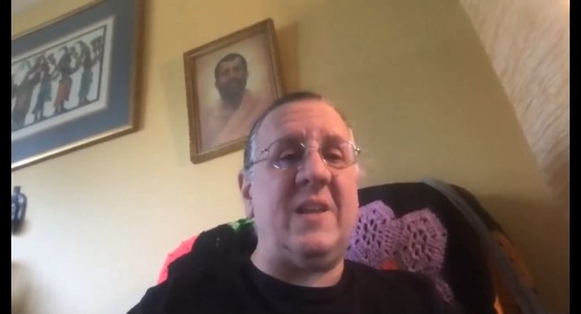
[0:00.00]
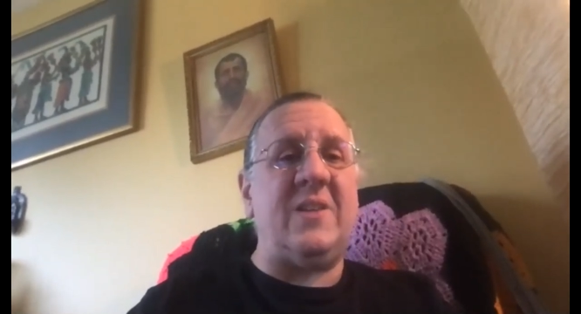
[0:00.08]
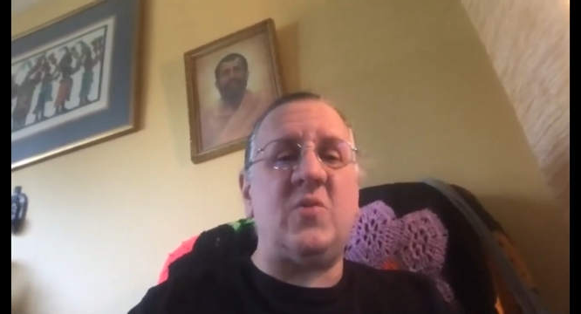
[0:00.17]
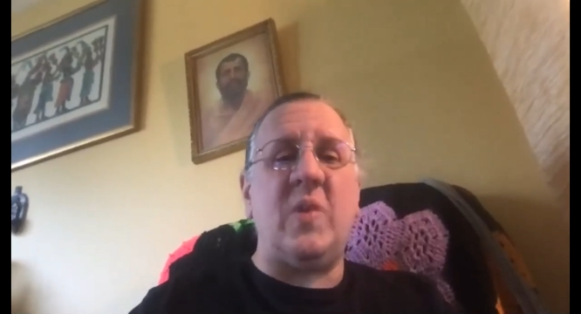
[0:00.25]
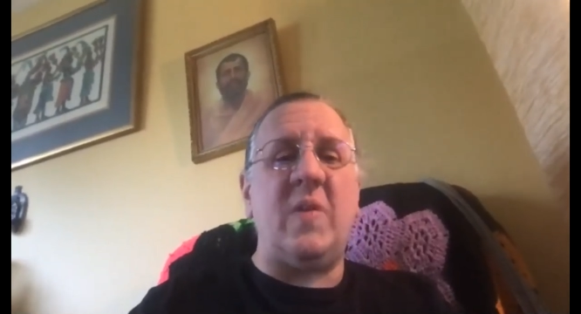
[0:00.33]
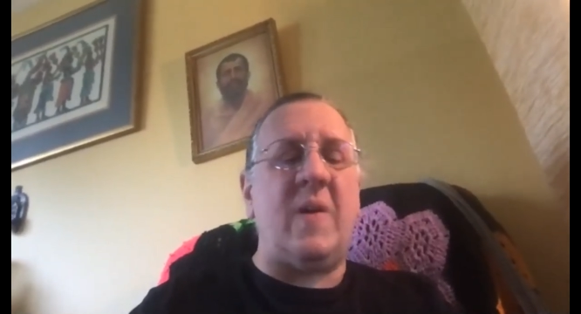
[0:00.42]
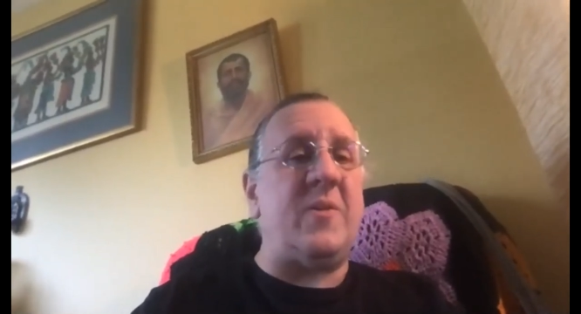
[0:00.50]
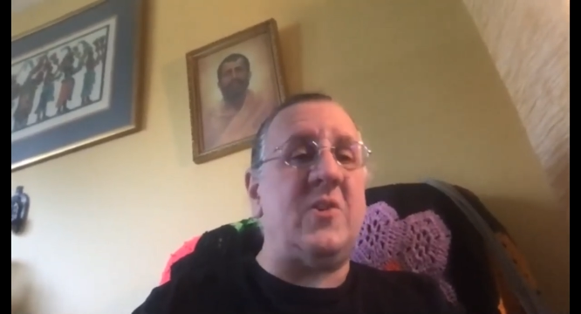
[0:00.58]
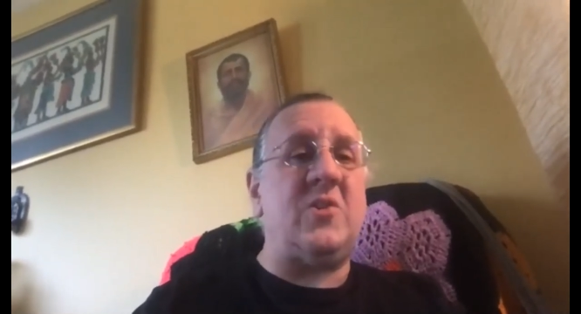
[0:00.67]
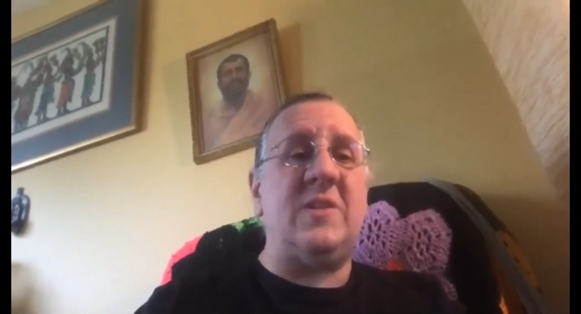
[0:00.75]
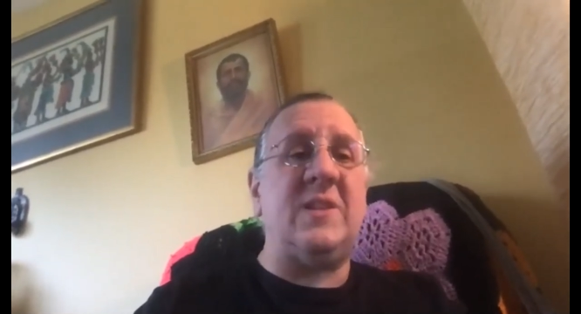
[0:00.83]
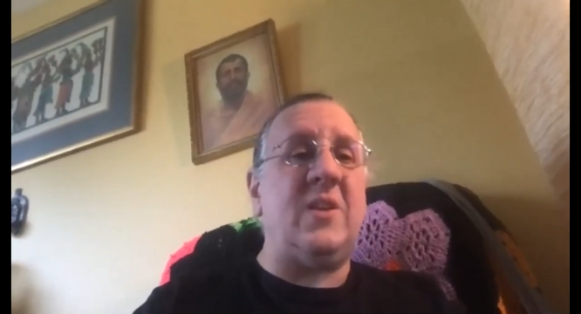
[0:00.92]
Sri
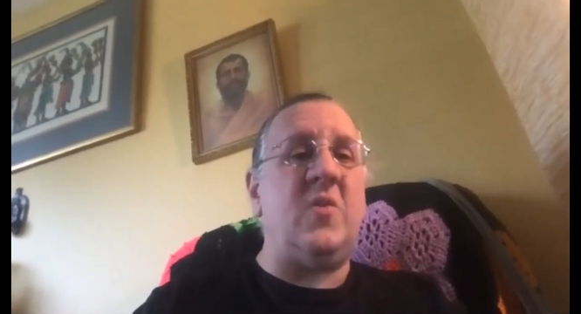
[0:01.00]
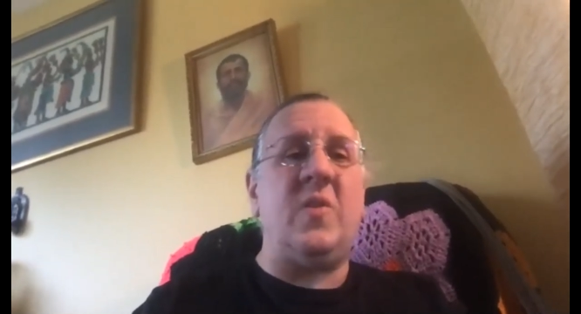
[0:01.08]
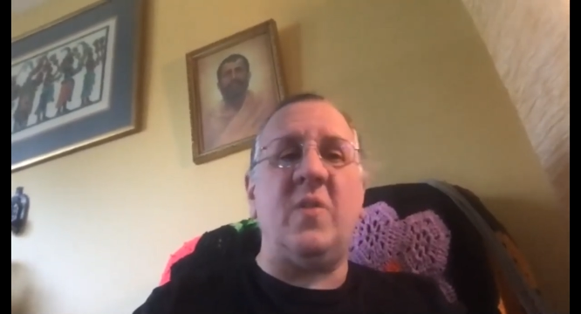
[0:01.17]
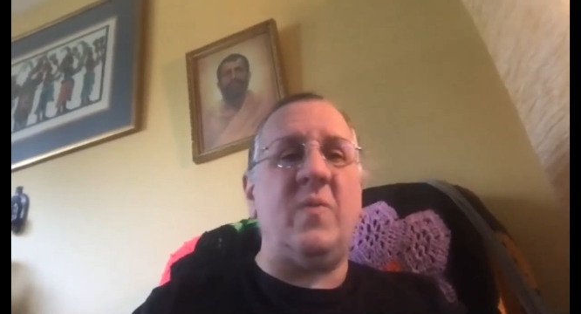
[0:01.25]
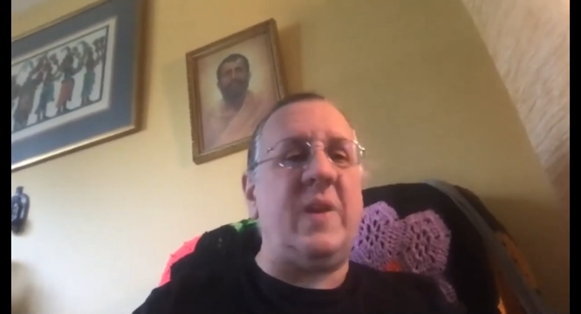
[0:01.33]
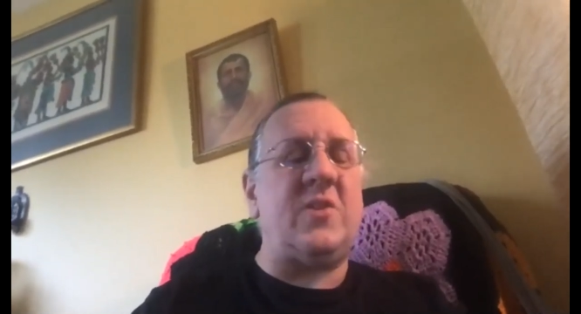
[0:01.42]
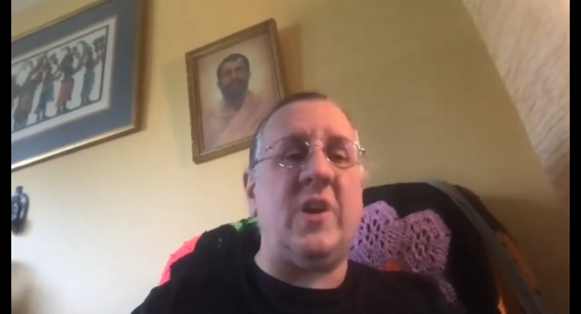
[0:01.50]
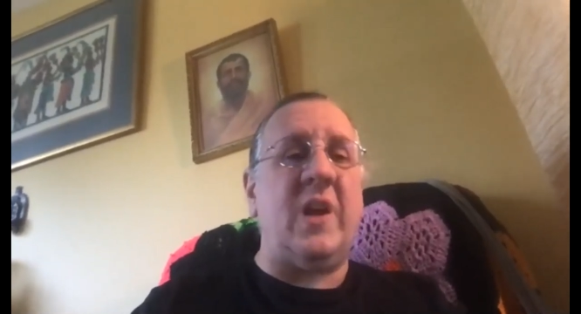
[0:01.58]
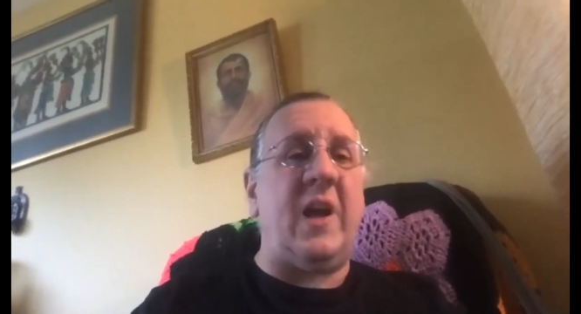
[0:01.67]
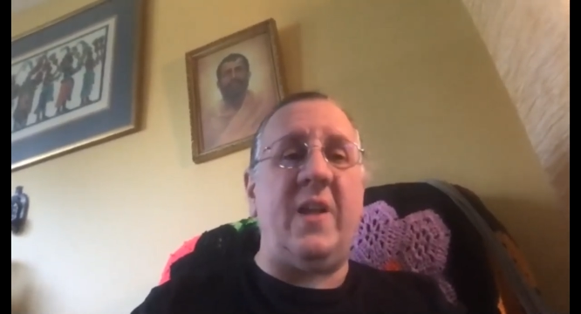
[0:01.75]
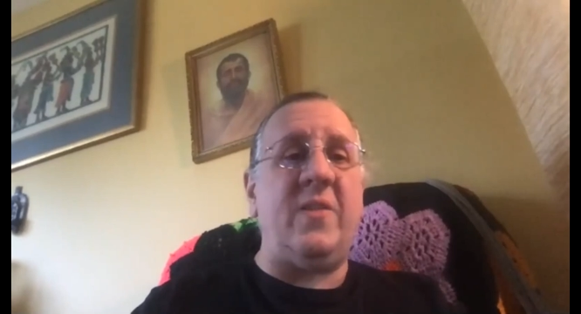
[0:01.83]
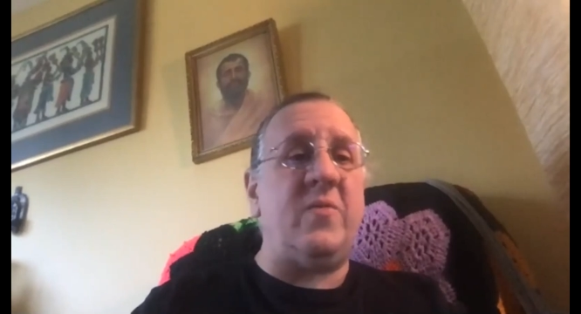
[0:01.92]
Ramakrishna said you can reach
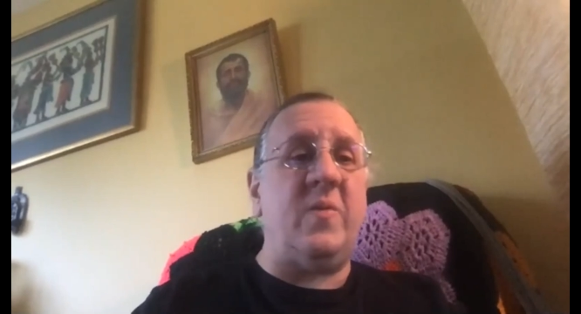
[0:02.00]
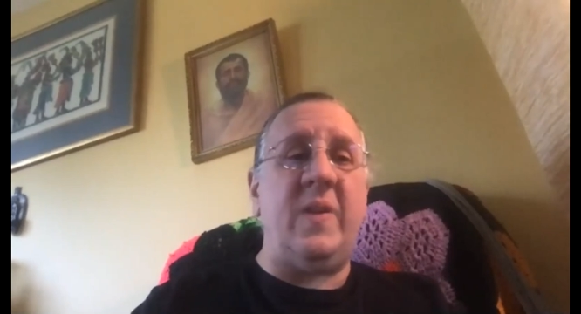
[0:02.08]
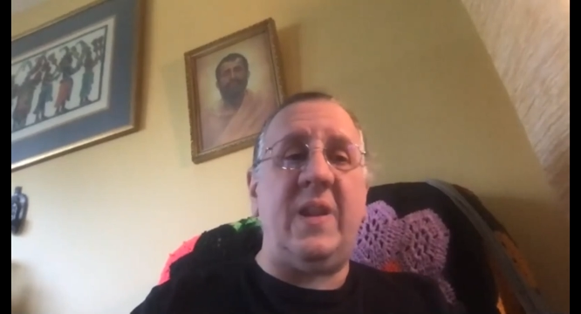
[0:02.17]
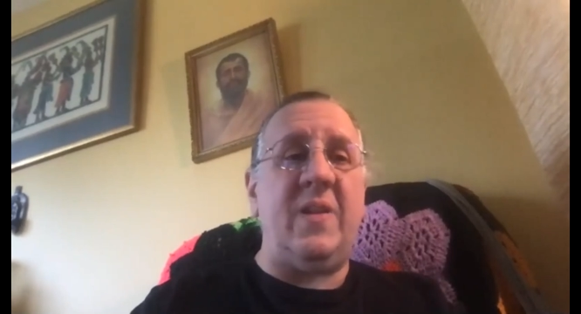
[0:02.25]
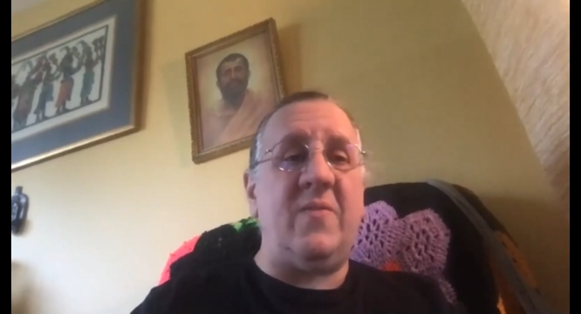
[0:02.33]
God through any